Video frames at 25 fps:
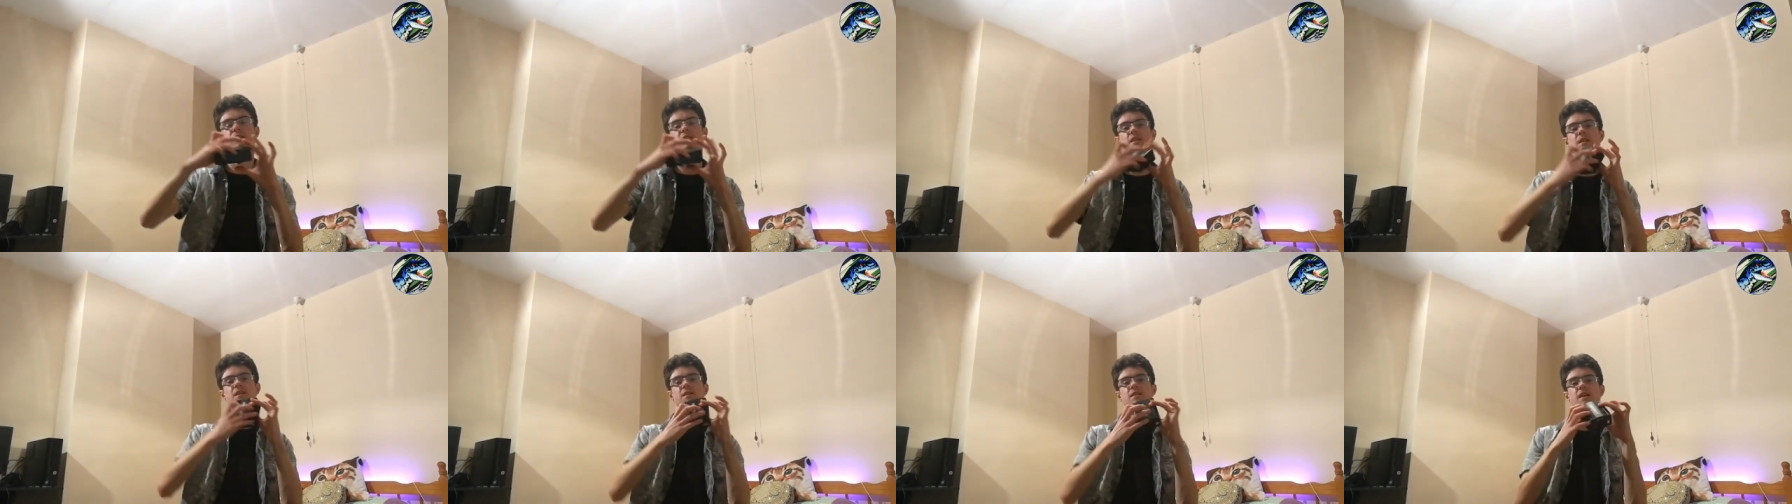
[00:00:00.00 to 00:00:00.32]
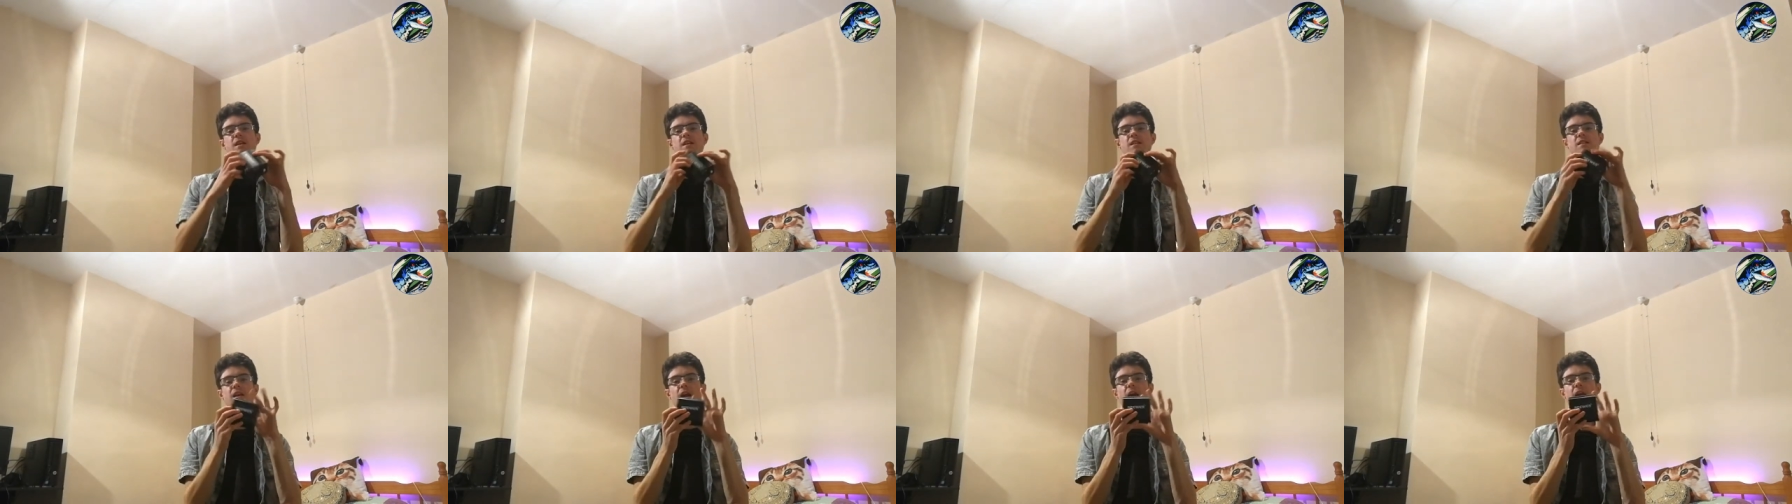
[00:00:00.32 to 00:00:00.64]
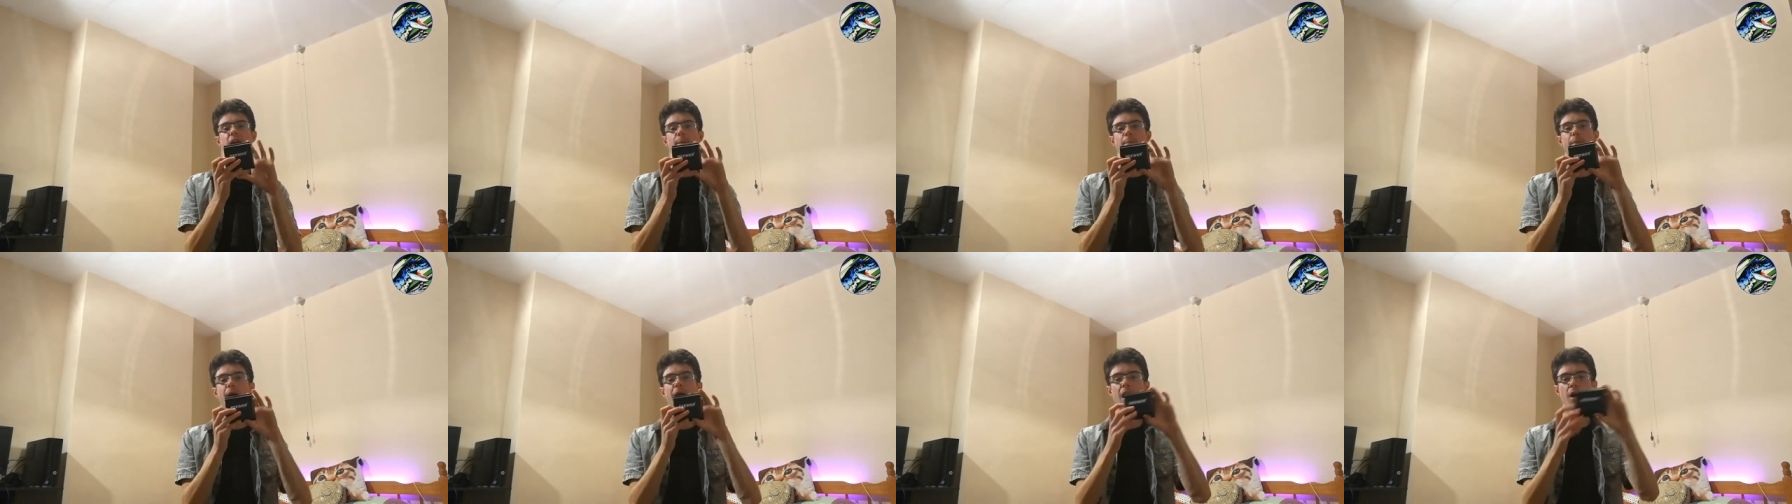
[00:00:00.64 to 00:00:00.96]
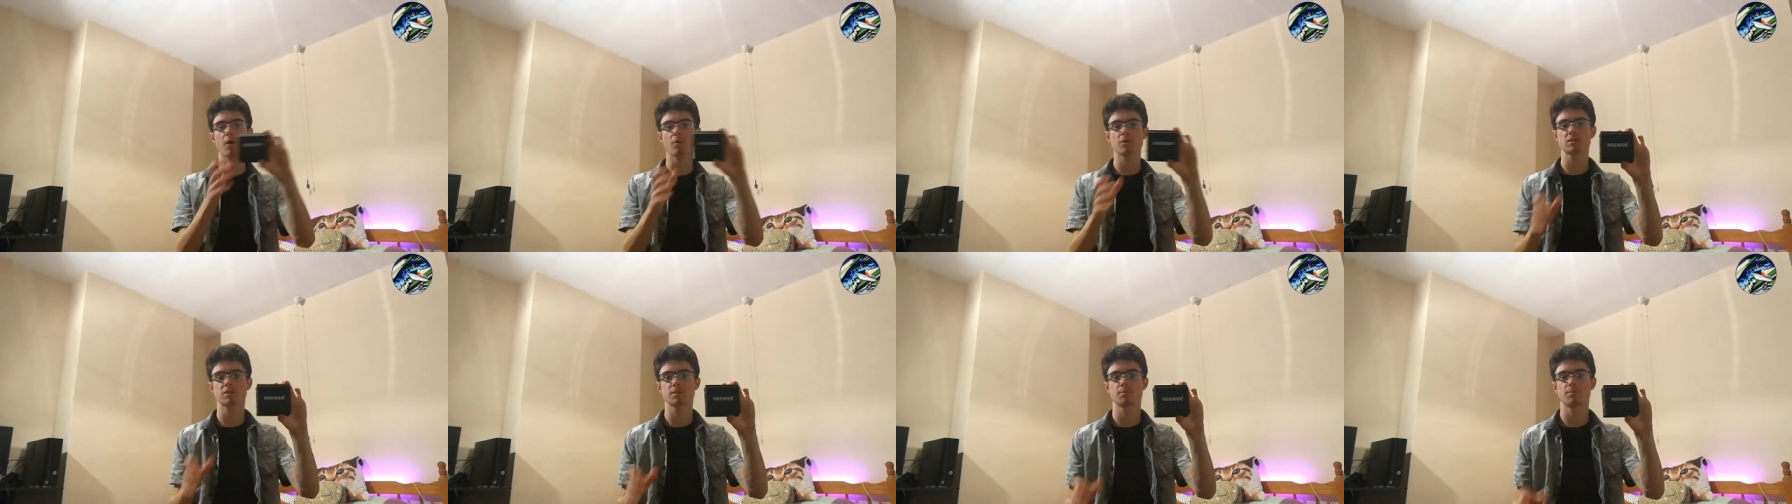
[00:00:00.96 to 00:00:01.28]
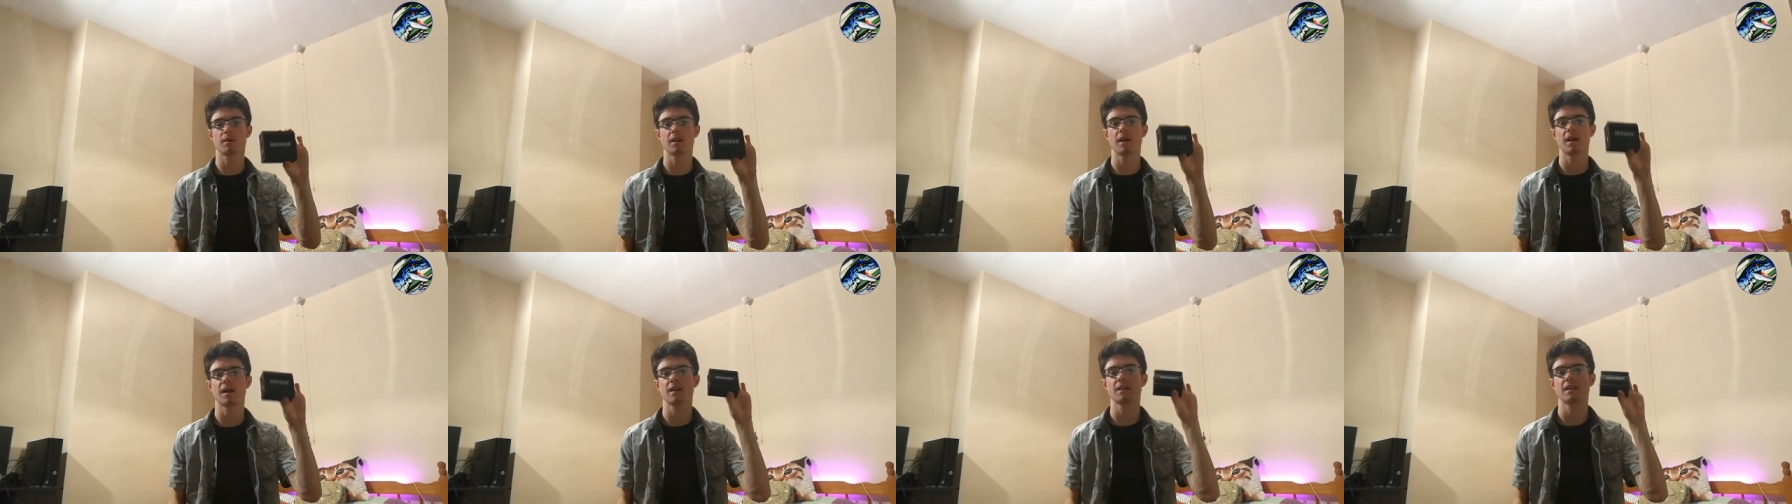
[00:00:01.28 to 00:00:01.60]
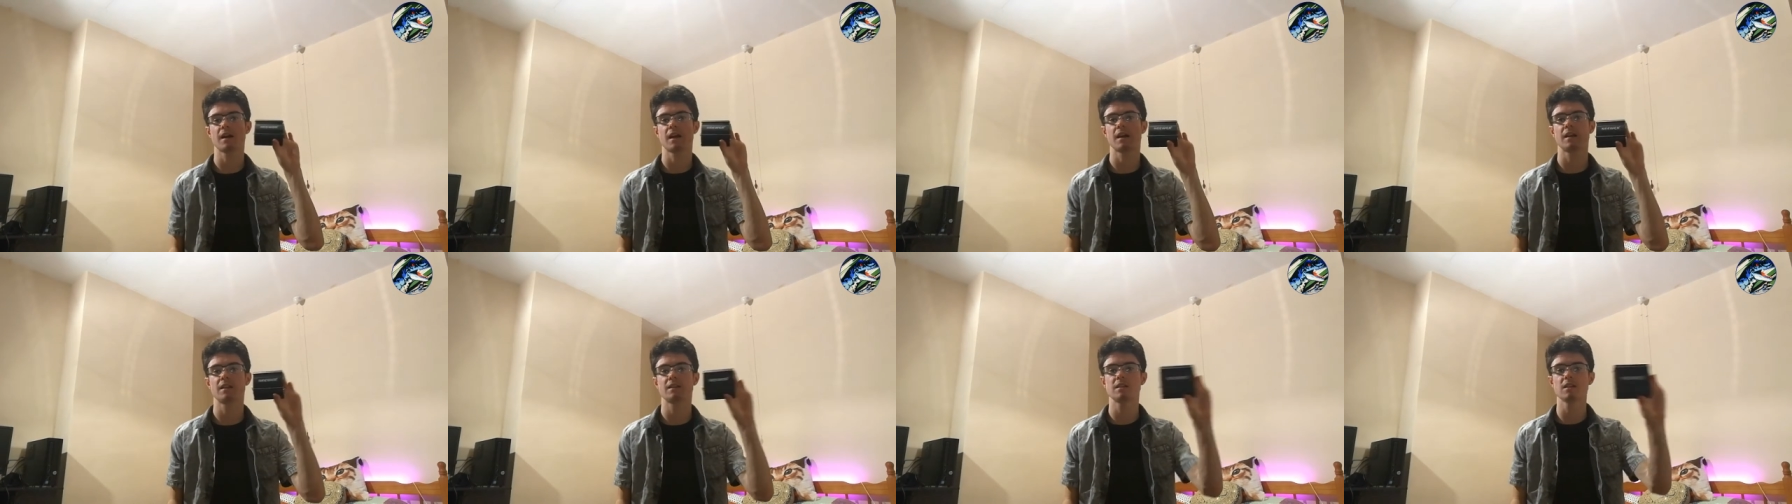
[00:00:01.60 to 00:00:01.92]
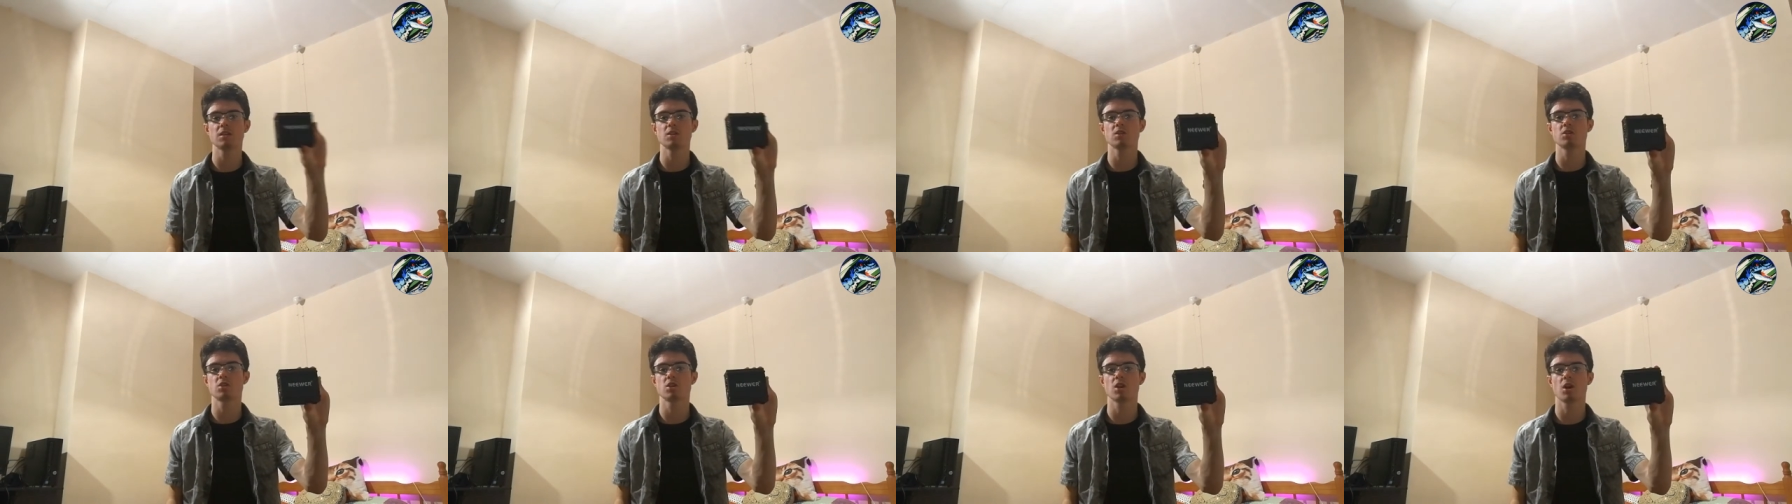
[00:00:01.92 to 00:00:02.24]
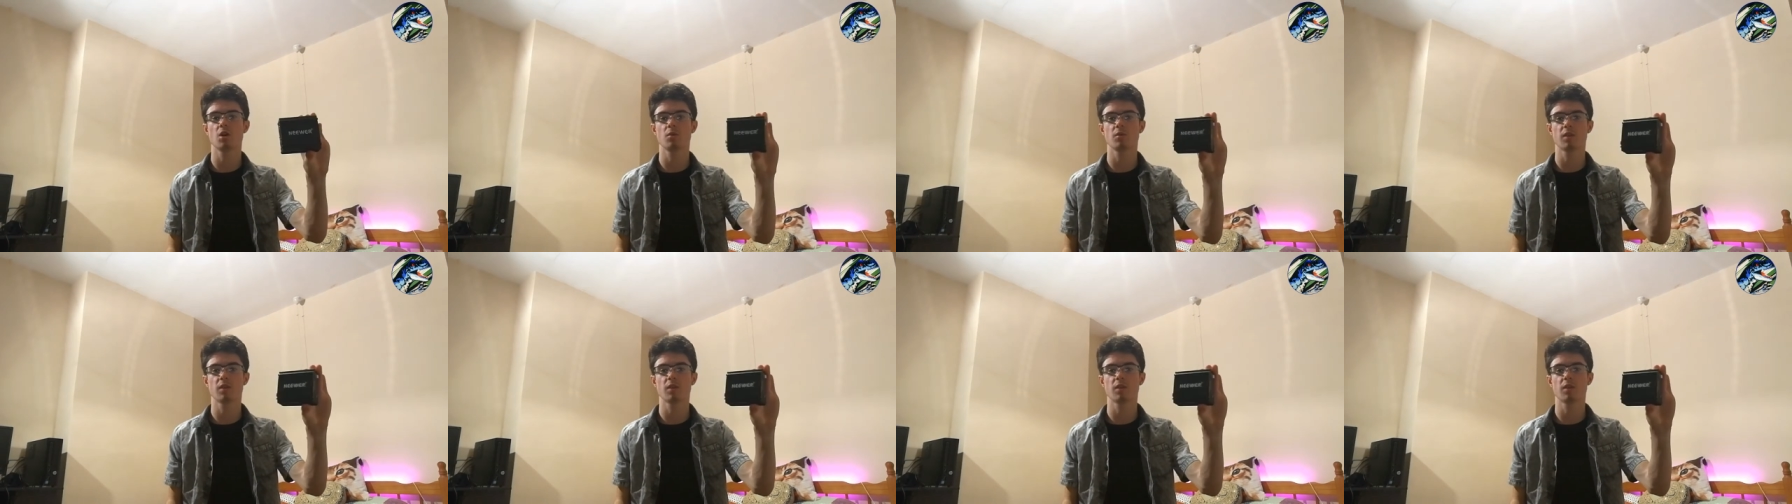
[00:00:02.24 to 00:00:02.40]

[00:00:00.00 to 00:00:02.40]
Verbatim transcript: This is a power supply that I did show